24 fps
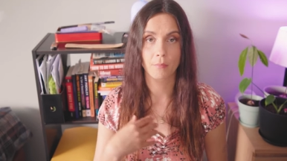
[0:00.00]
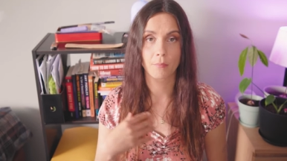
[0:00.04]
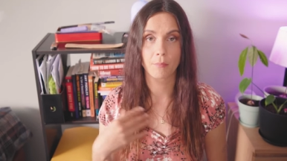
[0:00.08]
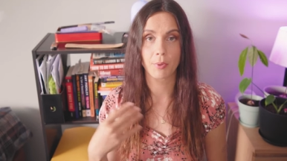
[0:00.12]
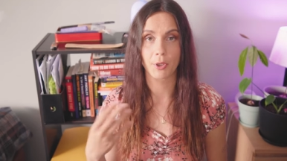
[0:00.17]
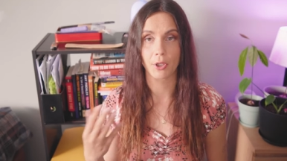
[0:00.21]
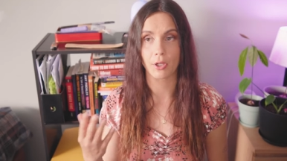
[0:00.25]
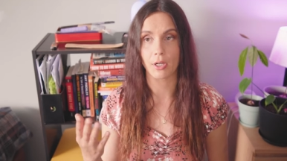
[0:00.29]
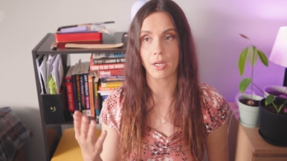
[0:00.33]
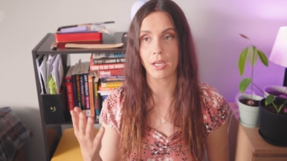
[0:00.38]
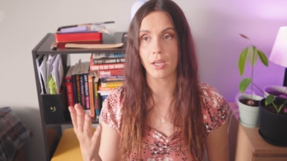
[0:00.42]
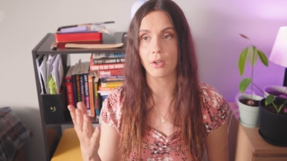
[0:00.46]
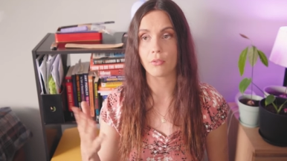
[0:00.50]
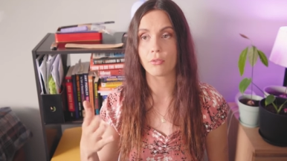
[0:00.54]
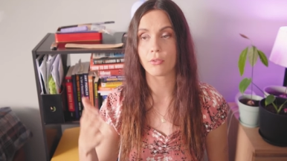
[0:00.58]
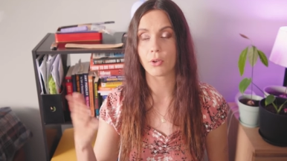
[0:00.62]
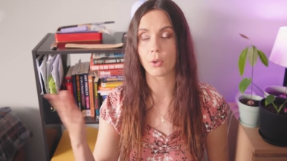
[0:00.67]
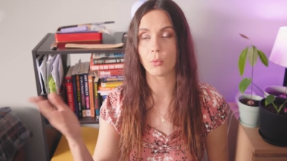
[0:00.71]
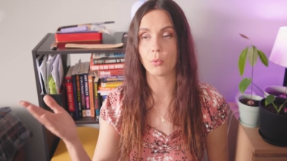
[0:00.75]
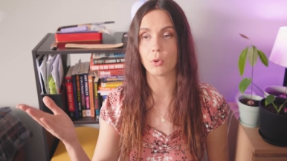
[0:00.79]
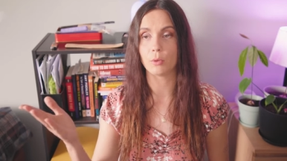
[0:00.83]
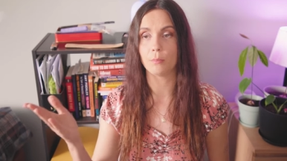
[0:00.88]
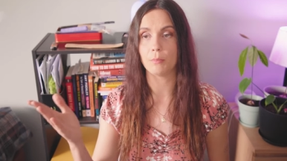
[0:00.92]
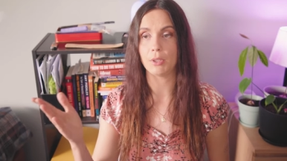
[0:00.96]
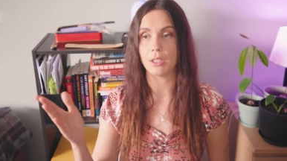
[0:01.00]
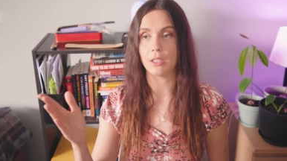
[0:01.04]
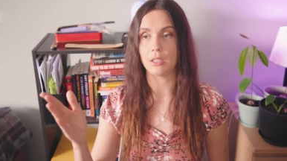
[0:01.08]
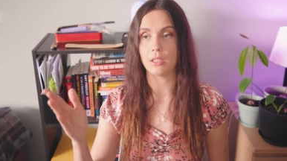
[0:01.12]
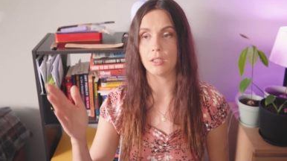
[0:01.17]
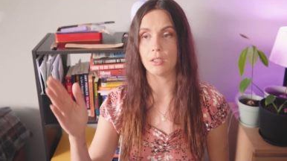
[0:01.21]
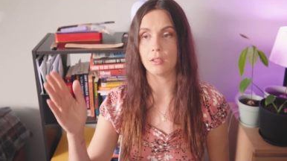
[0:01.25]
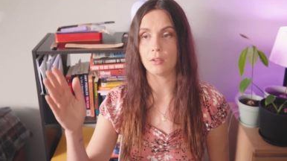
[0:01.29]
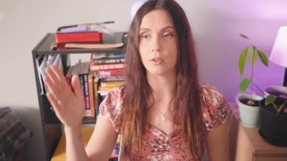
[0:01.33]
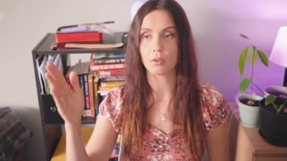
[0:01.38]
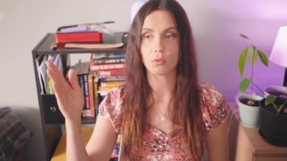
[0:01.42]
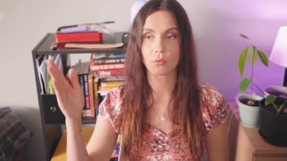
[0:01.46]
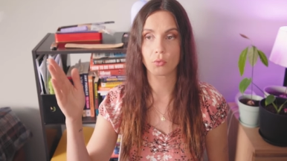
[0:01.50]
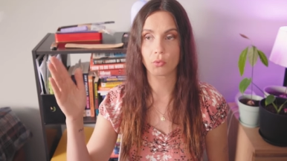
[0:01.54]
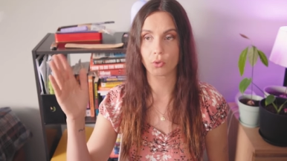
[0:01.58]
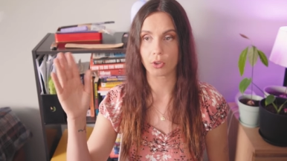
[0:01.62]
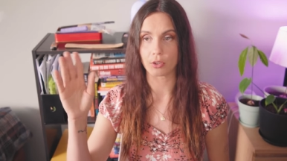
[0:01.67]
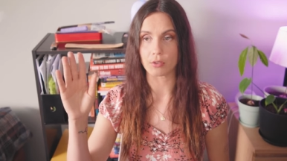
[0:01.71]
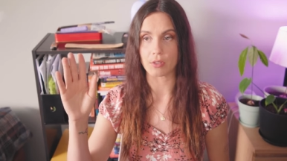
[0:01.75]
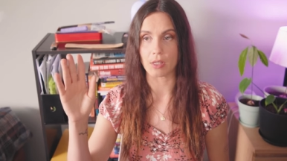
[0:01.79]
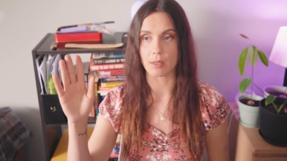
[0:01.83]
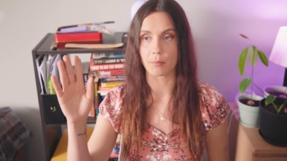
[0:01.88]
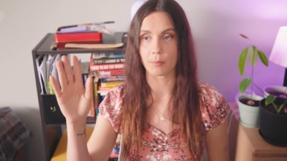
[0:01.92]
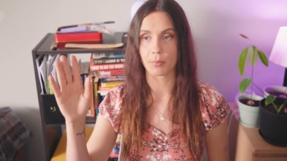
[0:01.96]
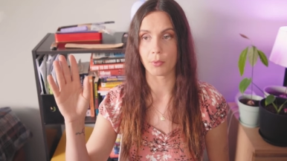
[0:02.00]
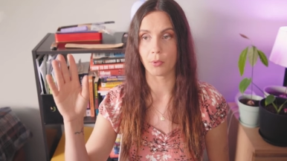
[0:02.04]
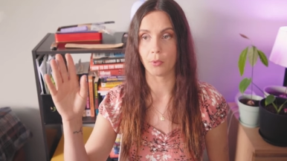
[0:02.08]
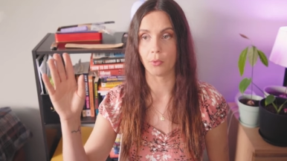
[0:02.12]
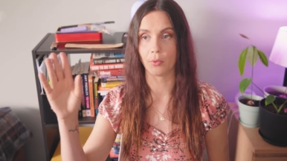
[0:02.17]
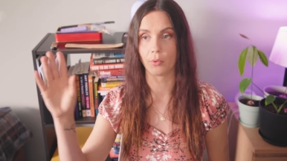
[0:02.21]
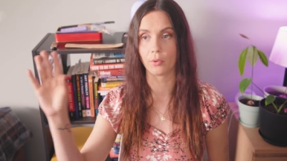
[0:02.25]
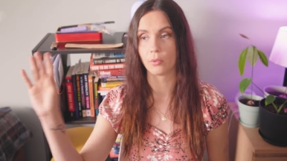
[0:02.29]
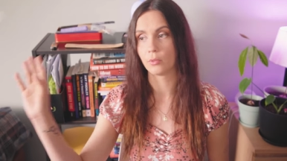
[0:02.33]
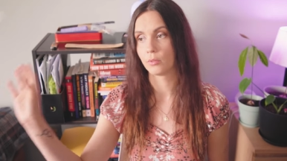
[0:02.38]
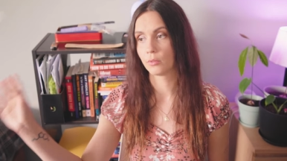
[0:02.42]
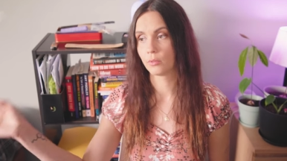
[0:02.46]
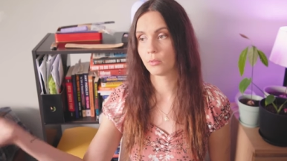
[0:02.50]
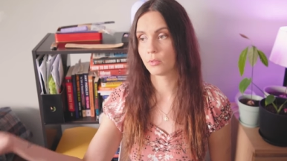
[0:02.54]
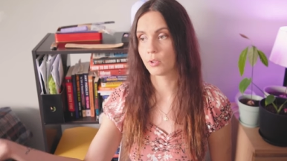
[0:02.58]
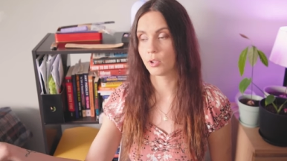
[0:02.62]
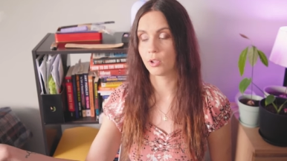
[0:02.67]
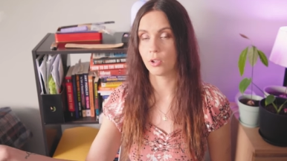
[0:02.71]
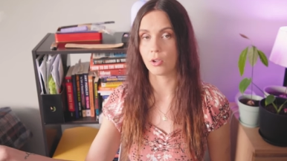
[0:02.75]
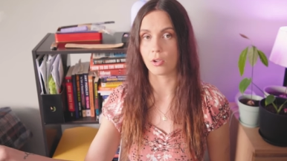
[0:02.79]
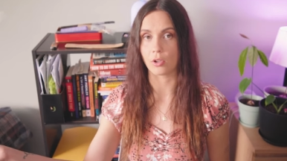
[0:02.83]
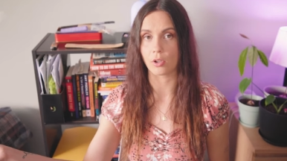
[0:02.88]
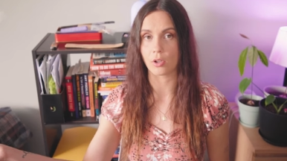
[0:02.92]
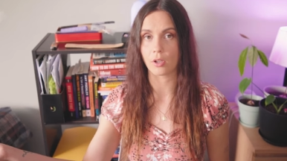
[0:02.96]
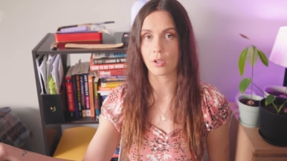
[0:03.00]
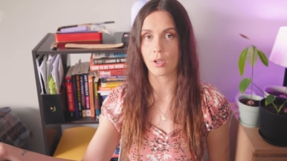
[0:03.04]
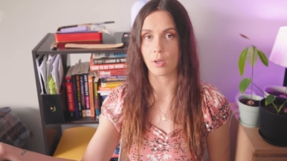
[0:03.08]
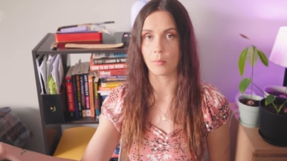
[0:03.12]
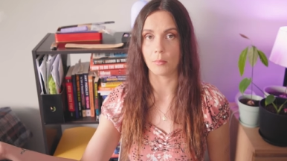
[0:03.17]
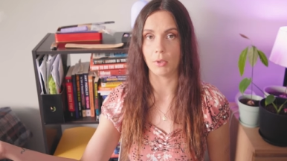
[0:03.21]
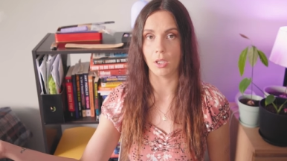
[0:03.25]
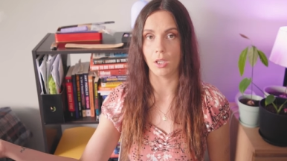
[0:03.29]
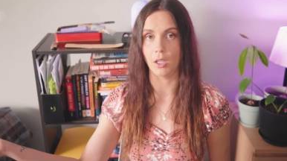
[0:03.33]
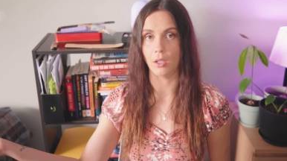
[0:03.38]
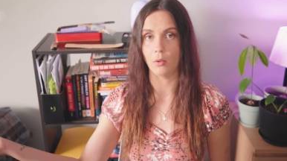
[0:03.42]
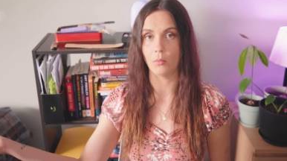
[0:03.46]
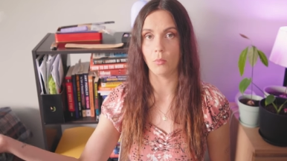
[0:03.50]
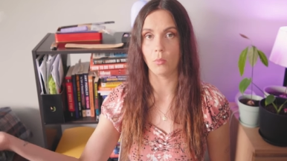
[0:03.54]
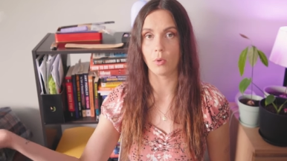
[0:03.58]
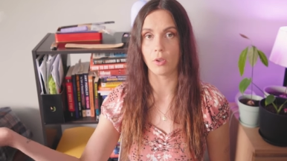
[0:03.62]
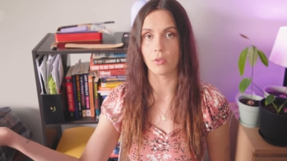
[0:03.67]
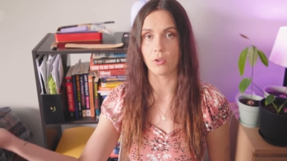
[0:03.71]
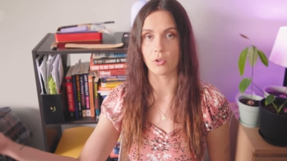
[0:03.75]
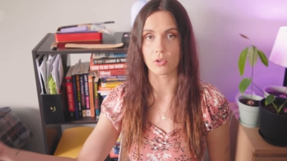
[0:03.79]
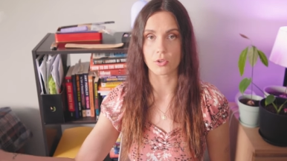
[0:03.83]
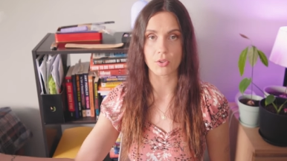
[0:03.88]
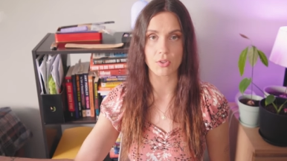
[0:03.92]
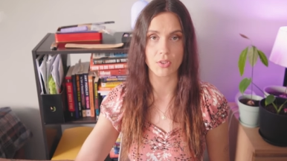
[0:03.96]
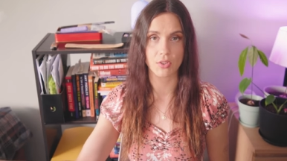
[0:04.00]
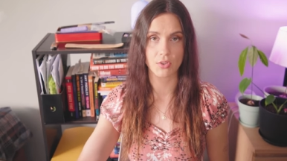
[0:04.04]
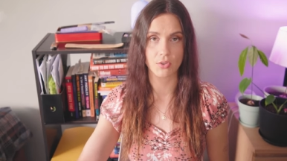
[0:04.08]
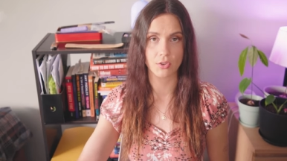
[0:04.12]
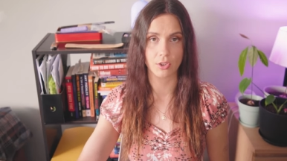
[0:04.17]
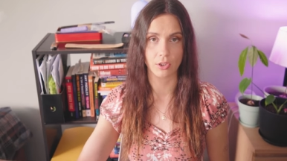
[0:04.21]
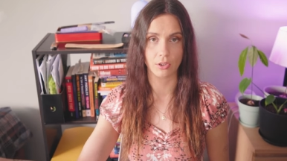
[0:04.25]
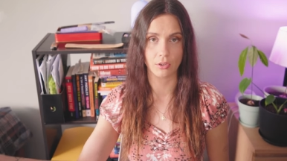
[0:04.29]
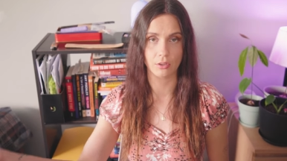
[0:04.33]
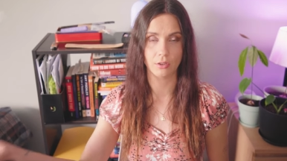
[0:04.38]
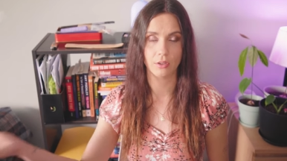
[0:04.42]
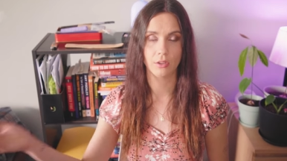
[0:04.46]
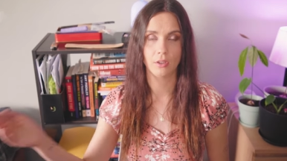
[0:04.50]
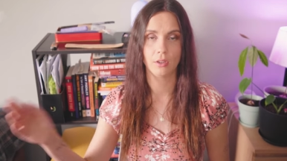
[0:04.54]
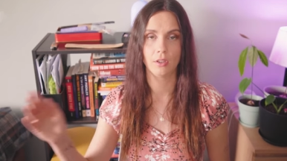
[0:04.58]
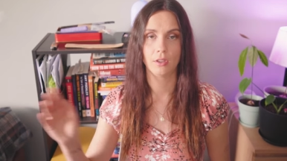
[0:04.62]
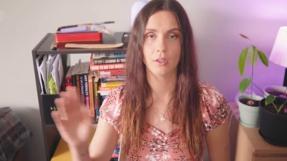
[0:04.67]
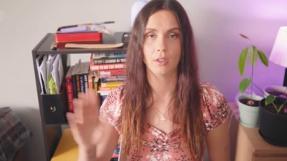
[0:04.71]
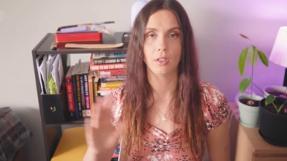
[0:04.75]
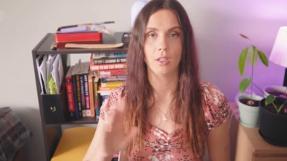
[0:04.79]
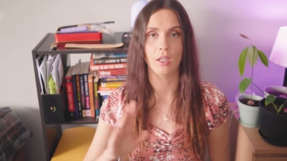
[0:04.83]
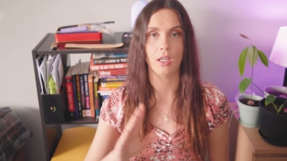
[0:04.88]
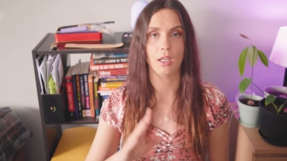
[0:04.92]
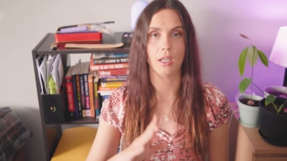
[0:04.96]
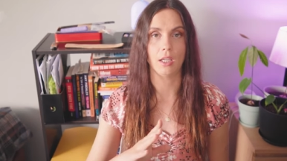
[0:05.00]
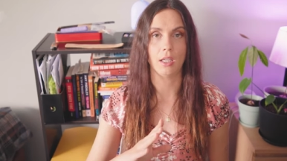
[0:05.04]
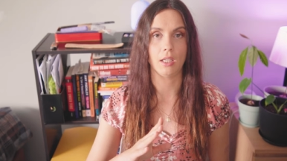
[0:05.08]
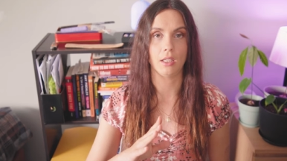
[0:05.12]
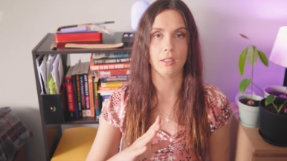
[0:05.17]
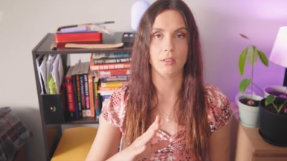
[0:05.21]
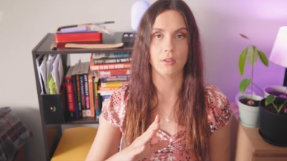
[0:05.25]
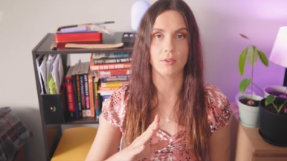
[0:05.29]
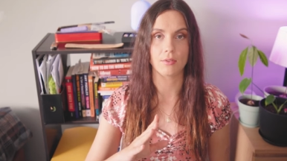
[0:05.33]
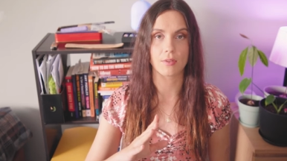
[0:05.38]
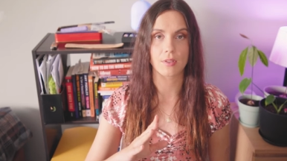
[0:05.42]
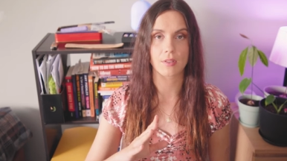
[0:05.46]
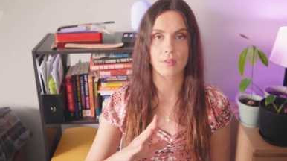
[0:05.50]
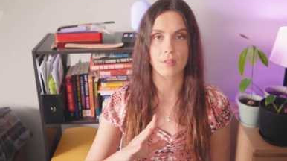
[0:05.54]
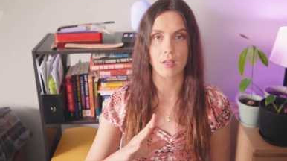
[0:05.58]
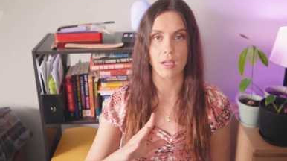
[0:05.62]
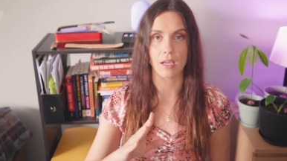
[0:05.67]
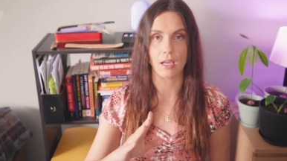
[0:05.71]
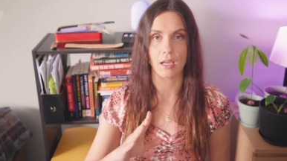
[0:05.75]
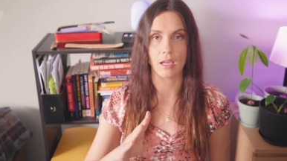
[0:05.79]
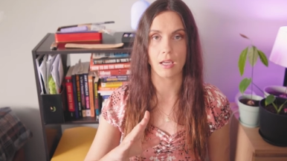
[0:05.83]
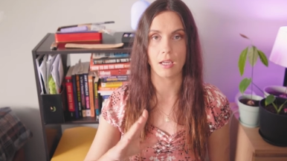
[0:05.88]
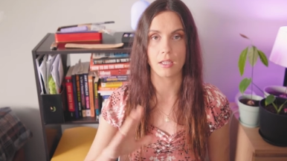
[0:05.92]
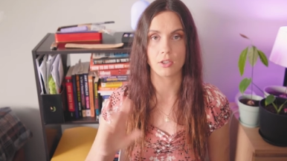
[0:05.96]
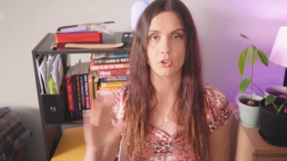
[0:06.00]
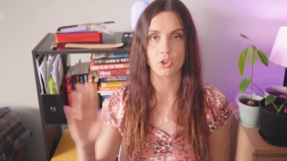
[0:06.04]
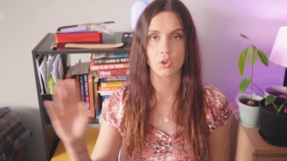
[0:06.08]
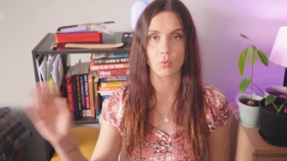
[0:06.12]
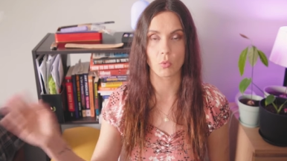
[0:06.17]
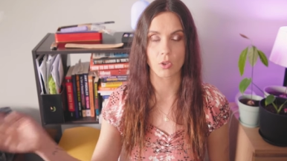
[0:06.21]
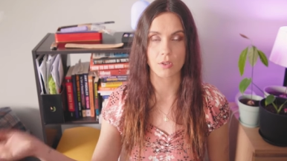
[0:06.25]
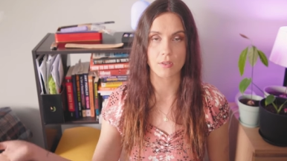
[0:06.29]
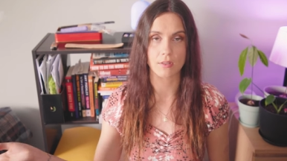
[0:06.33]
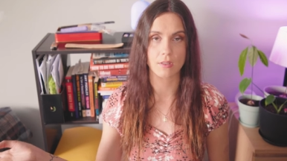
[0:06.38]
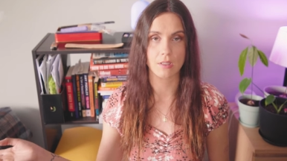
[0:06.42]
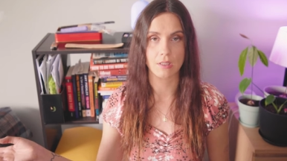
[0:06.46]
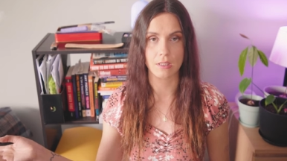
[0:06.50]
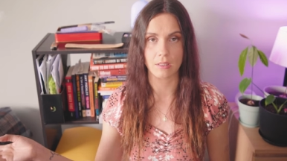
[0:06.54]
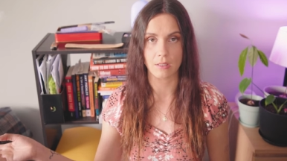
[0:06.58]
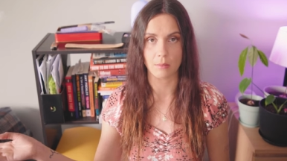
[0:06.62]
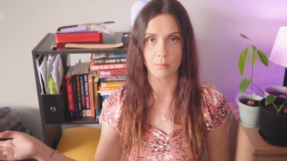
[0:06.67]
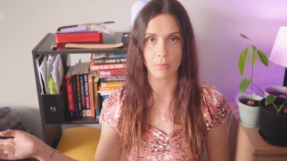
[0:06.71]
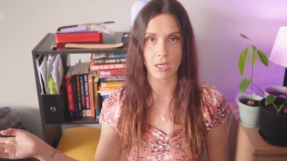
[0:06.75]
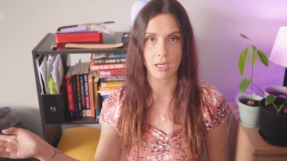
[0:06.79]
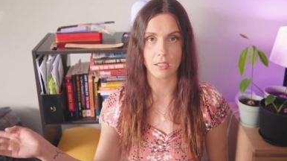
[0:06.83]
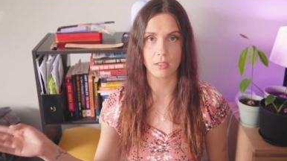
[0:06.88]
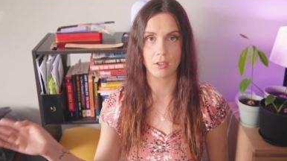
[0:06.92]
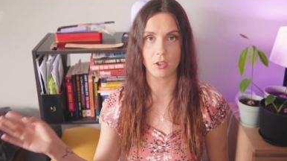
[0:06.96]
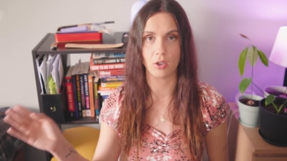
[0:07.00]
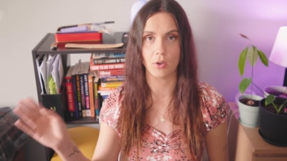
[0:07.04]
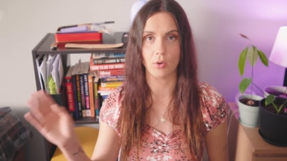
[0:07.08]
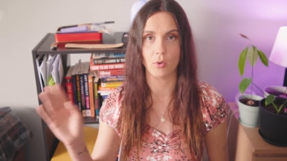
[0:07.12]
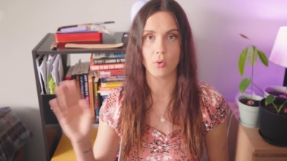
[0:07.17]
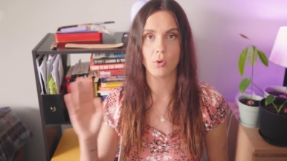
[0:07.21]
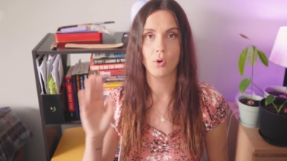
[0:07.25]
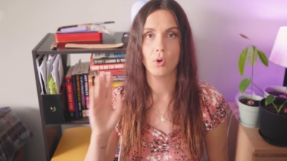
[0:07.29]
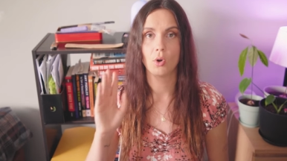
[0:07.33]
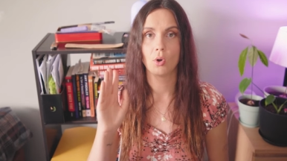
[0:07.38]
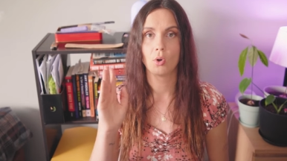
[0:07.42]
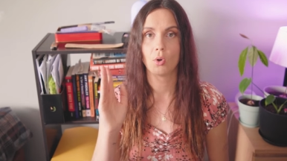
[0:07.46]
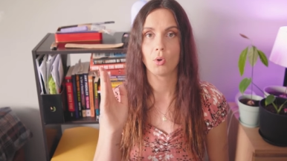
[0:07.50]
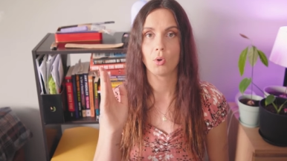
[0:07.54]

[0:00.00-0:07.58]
But if it would be, for example, you're coming with your sister and you say, and she wants to see the menu,